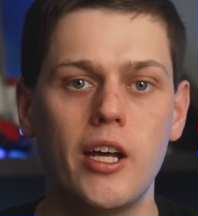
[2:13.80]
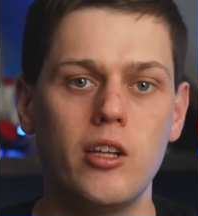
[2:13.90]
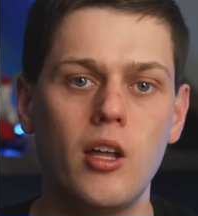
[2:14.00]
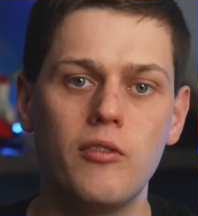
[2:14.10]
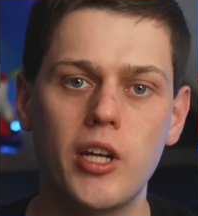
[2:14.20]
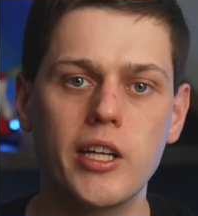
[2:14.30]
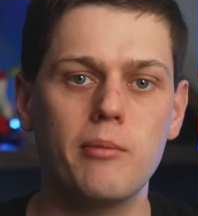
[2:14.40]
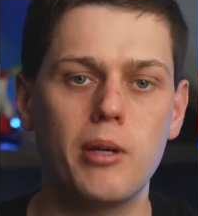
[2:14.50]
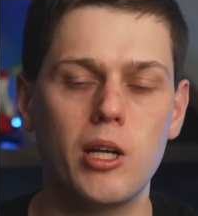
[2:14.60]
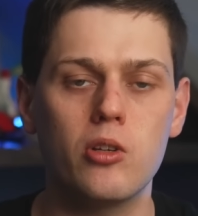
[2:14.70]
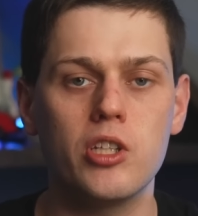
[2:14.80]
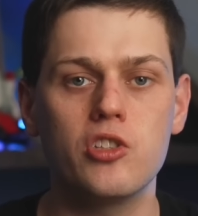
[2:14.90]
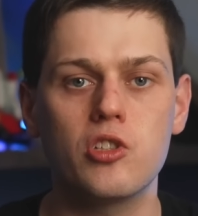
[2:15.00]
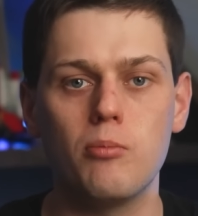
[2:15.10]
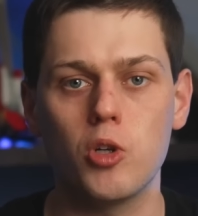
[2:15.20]
and I love that I can pair
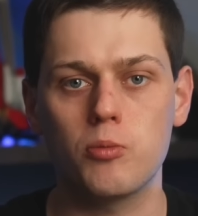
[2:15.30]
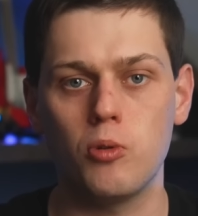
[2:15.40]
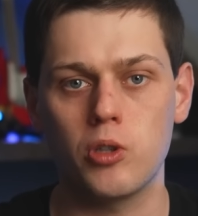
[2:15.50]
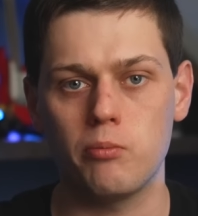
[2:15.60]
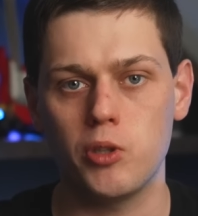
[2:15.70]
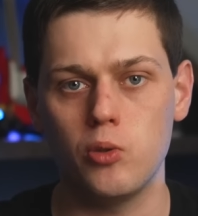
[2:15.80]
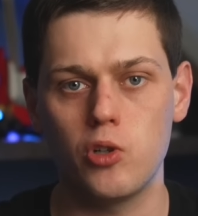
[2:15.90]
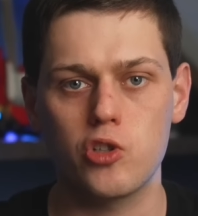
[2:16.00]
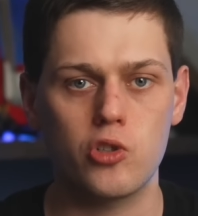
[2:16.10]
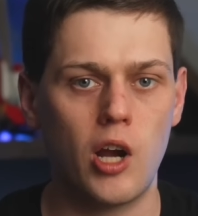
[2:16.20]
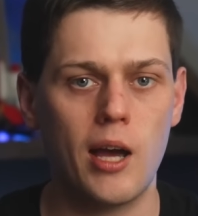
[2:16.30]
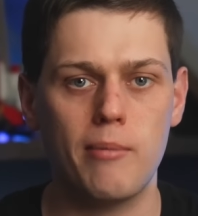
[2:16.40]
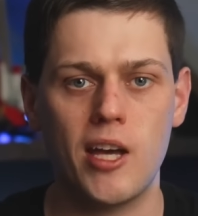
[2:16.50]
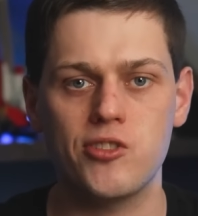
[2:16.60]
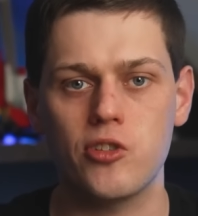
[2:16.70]
these to multiple computers or
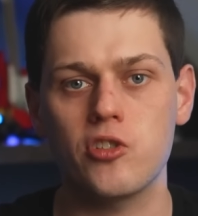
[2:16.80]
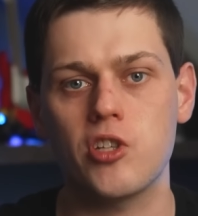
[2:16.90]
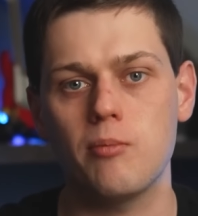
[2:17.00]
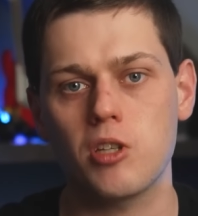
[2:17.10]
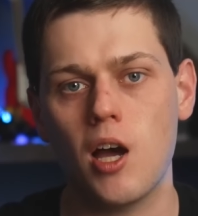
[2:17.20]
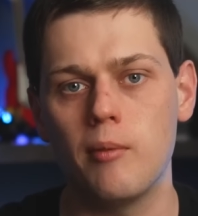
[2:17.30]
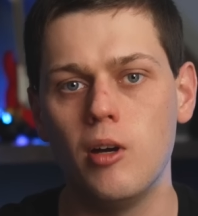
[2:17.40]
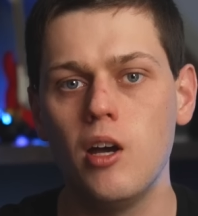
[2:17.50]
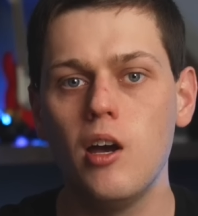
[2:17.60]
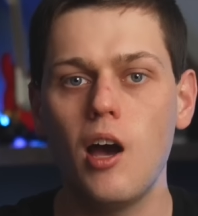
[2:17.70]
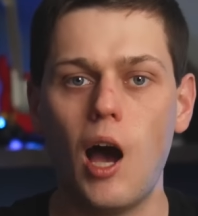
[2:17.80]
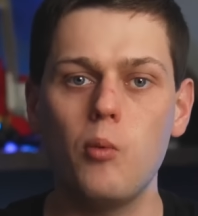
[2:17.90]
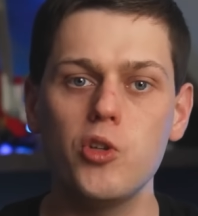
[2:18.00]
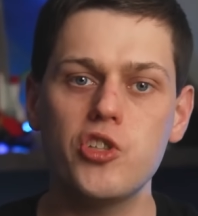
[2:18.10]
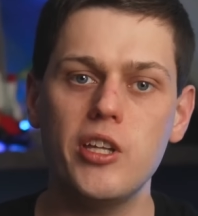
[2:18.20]
iPads at the same time. I
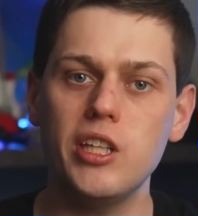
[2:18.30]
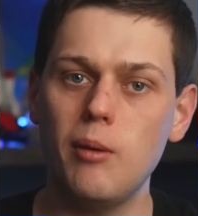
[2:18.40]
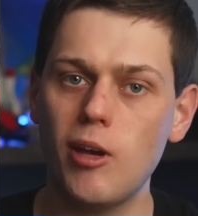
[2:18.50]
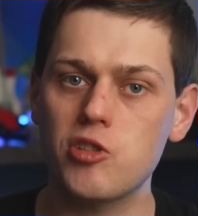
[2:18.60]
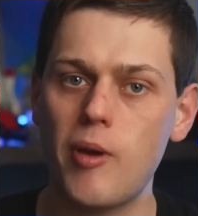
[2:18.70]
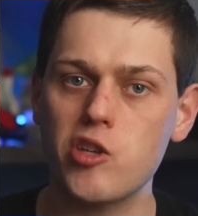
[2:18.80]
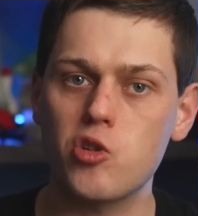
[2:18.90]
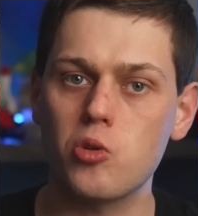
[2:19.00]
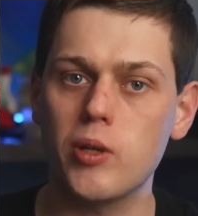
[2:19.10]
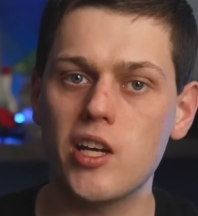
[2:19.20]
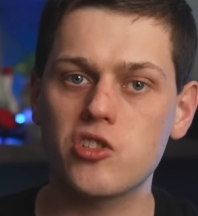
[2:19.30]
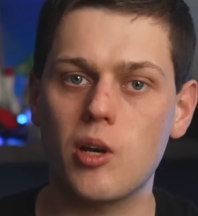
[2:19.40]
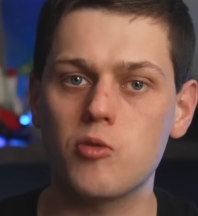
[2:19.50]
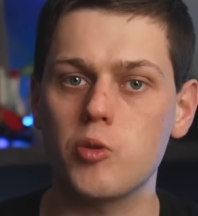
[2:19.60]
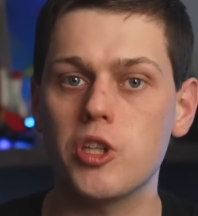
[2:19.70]
will say the MX MX Master 3S
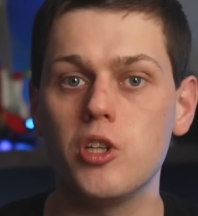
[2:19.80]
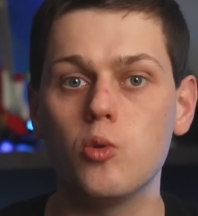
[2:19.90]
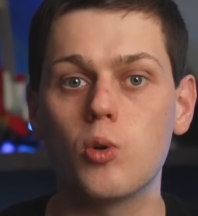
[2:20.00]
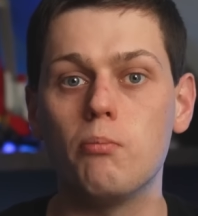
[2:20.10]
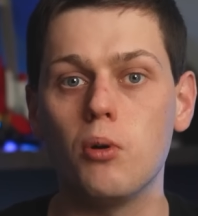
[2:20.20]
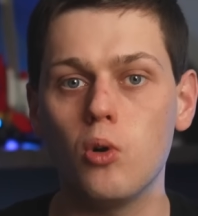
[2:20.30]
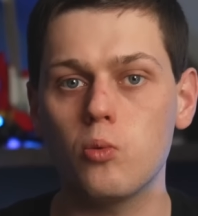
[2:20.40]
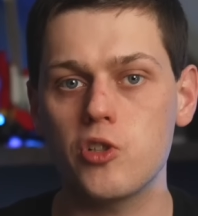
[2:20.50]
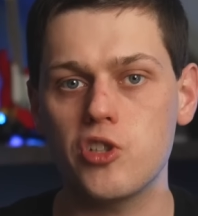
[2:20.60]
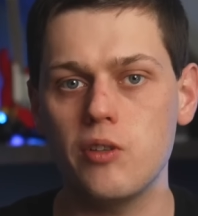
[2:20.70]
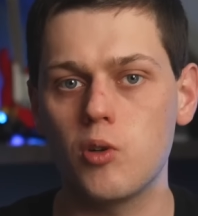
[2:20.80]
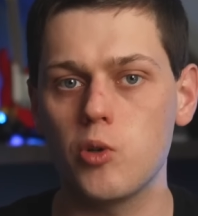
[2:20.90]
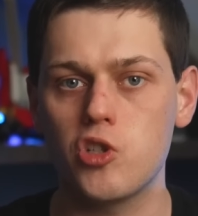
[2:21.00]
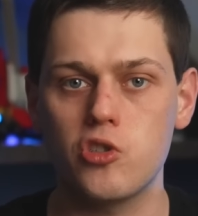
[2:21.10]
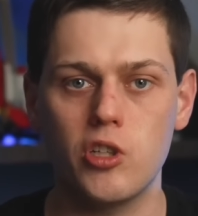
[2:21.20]
comes with the newer Bolt receiver,
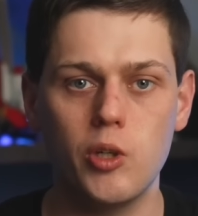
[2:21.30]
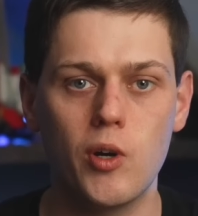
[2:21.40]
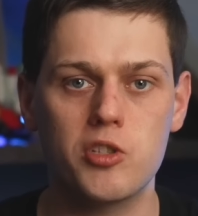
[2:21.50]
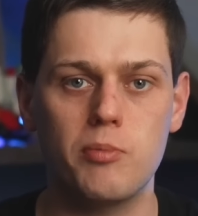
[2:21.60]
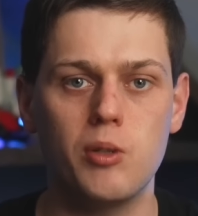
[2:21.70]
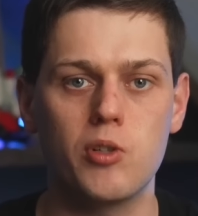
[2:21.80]
which is a USB